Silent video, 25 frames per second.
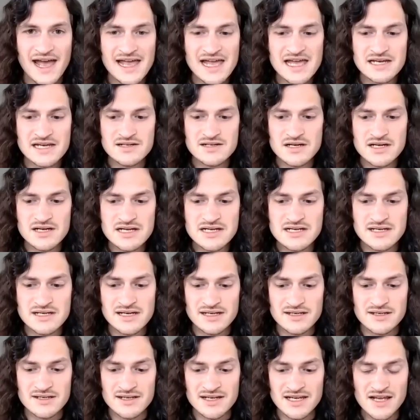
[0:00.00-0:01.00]
and
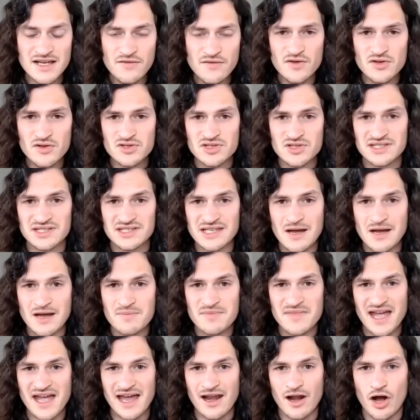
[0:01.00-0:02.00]
even some
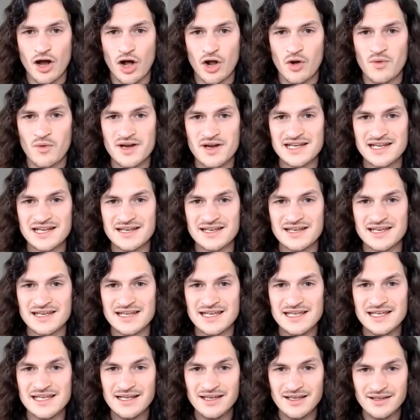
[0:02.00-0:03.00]
that already
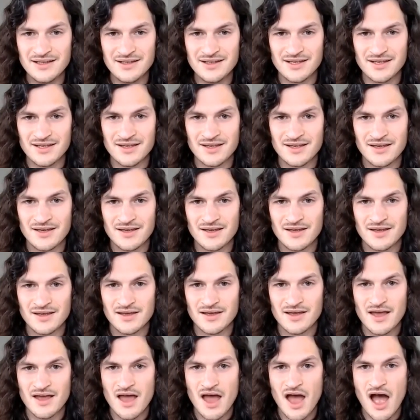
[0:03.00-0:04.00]
need it,
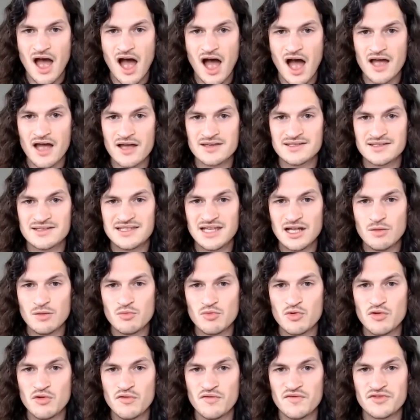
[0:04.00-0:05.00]
I still
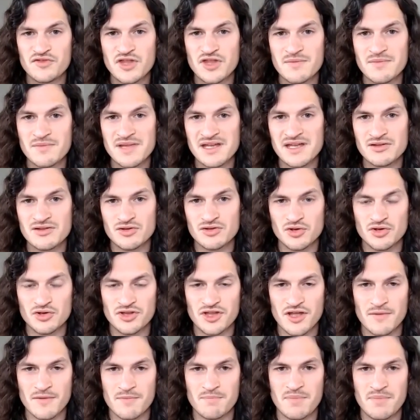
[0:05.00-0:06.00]
move them into
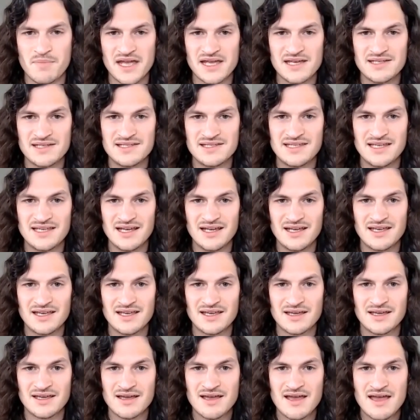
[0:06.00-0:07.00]
the basic
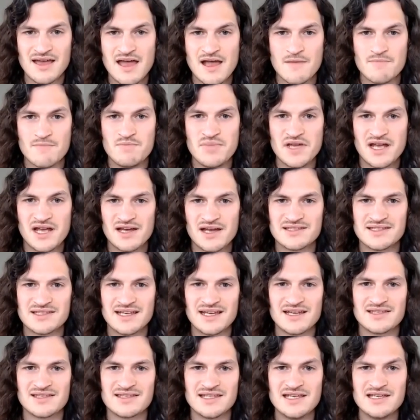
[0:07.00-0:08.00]
because
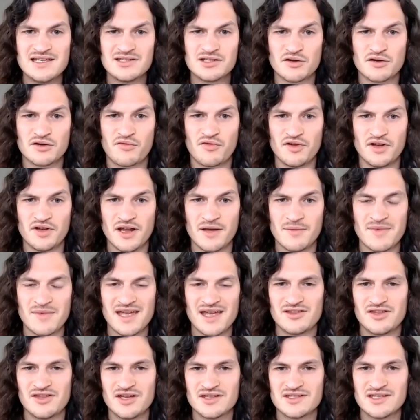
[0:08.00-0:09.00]
it's easier for them.
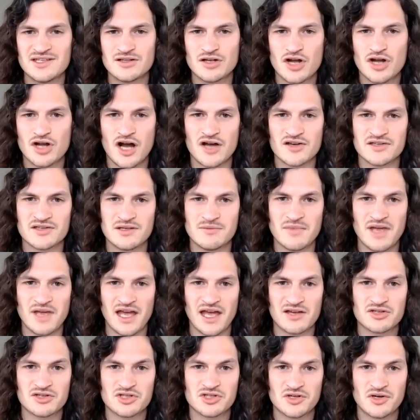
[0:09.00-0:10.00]
It doesn't cost them
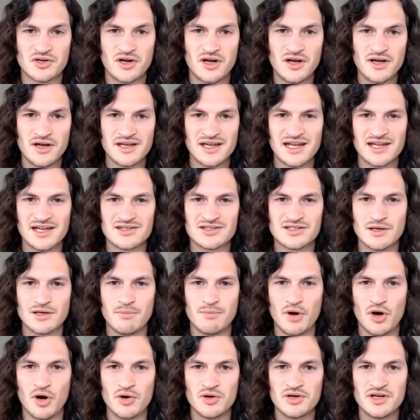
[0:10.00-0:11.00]
extra. It's a
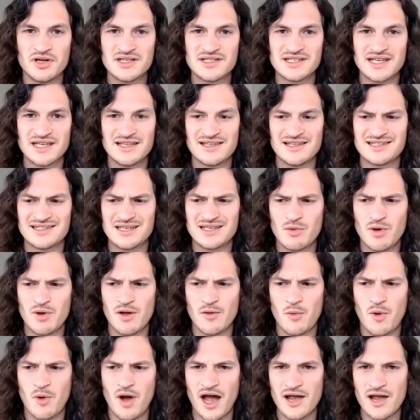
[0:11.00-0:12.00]
bonus. And you say,
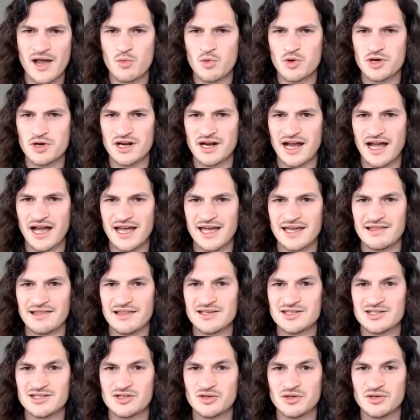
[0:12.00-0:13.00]
well, why wouldn't I at
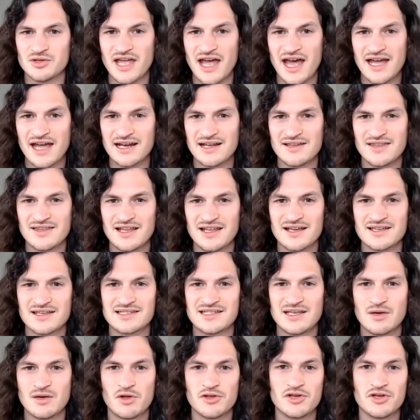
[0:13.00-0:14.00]
least do that? And then I
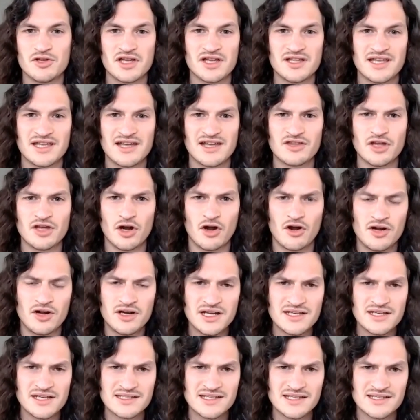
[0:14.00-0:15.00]
say, well, you can get the
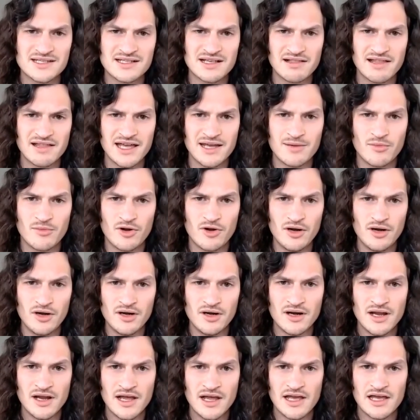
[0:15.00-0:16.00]
earnings disclaimer.
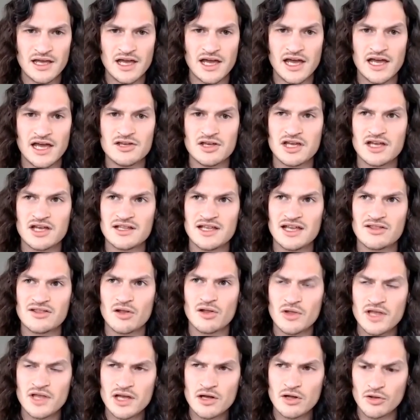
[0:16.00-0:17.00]
You can get the
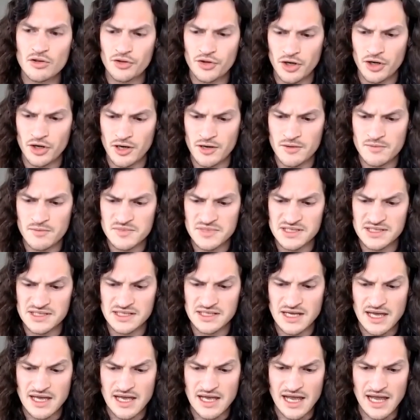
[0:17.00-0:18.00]
legal terms.
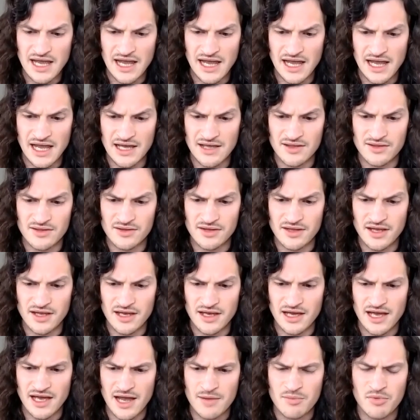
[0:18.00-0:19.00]
And
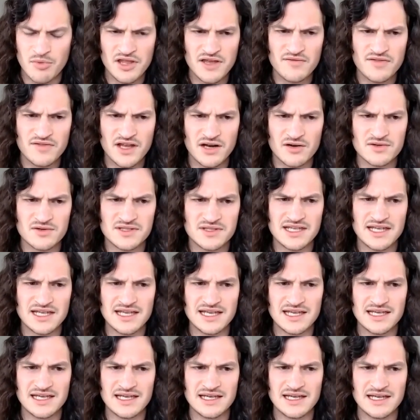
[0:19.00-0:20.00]
I believe there's
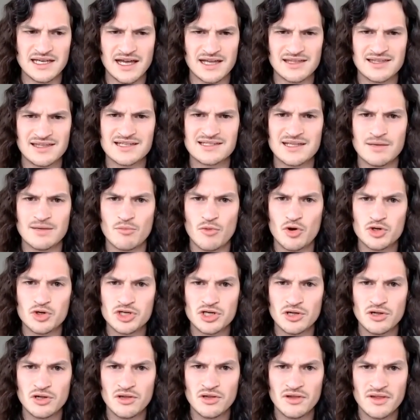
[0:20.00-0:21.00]
the testimonial